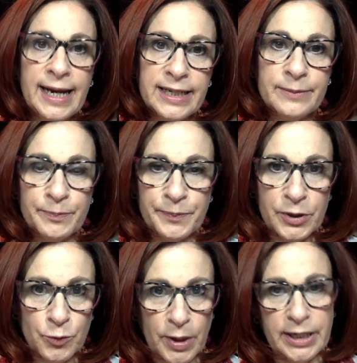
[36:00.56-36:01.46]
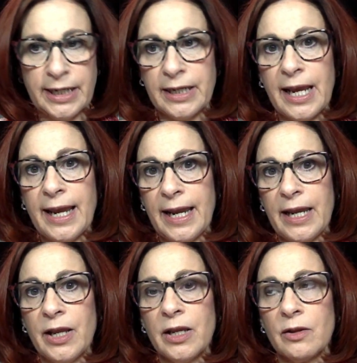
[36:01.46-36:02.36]
had been running
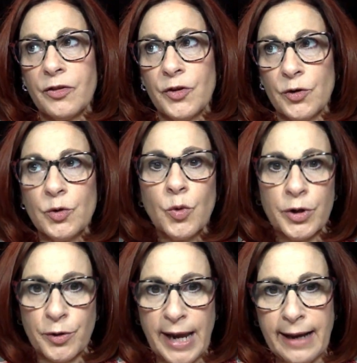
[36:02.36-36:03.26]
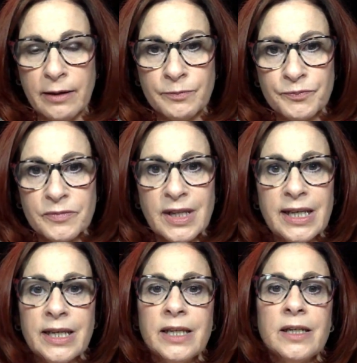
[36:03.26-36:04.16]
a 3rd quarter cow
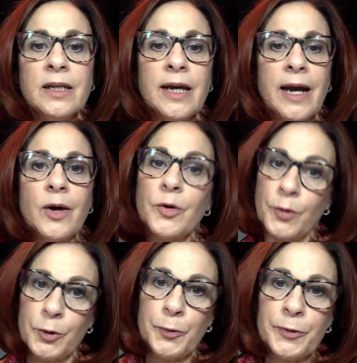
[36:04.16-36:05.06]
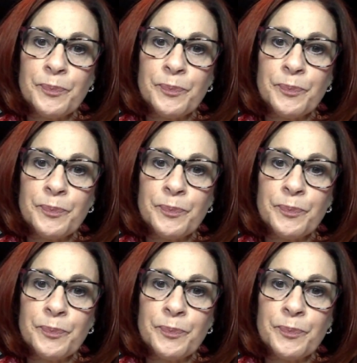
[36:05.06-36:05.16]
in our group.